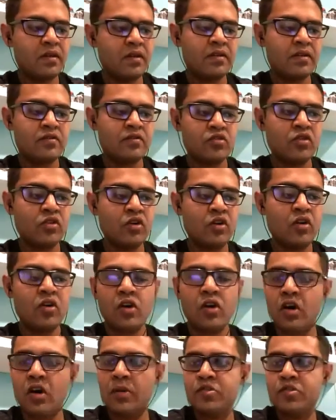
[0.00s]
So
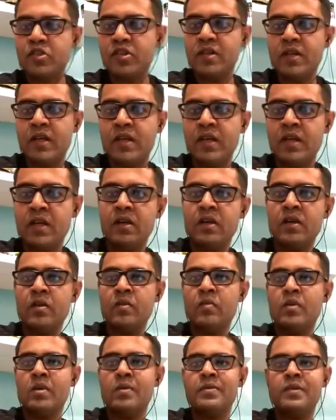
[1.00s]
option A
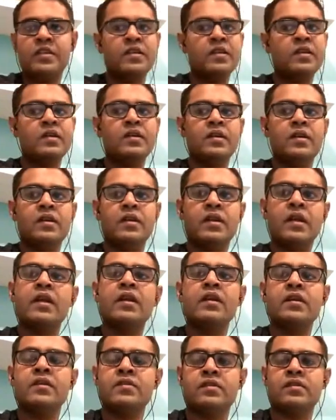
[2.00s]
will be the right
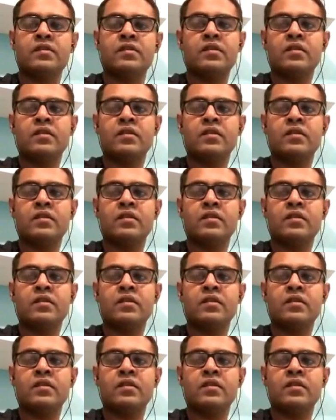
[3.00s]
answer.